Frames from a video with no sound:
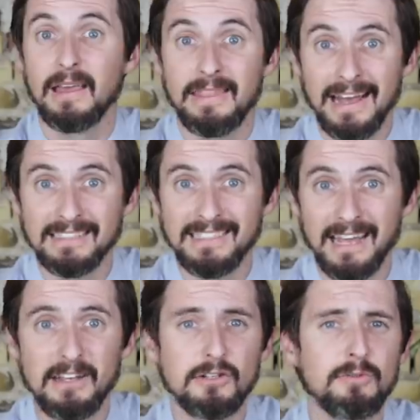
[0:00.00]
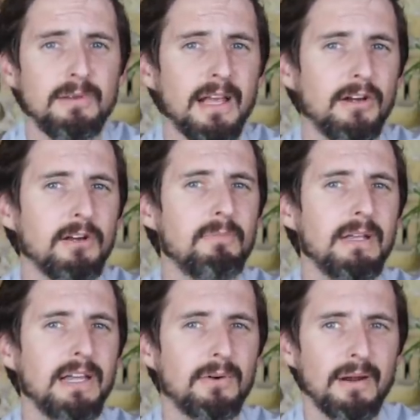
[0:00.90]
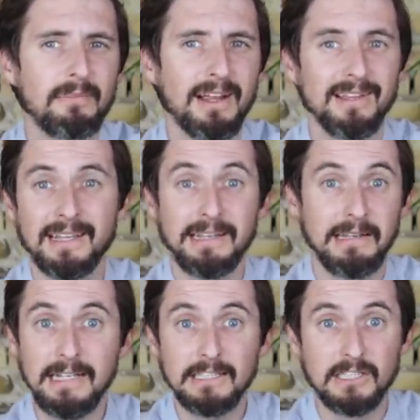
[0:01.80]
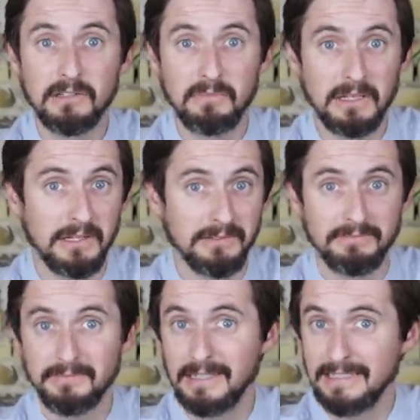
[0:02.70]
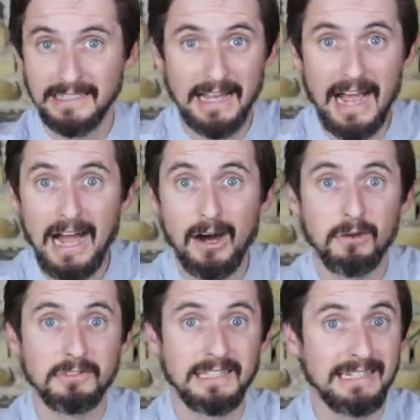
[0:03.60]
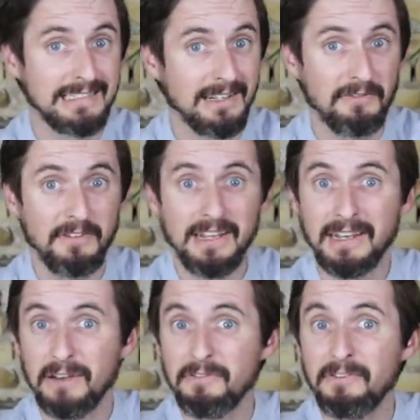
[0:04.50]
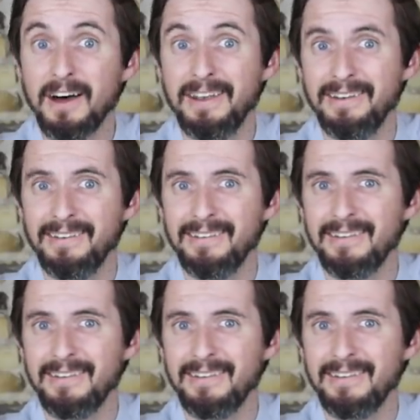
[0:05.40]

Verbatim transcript: That said, to be a good beginner reptile, it needs to be easy to house, easy to feed, and fun.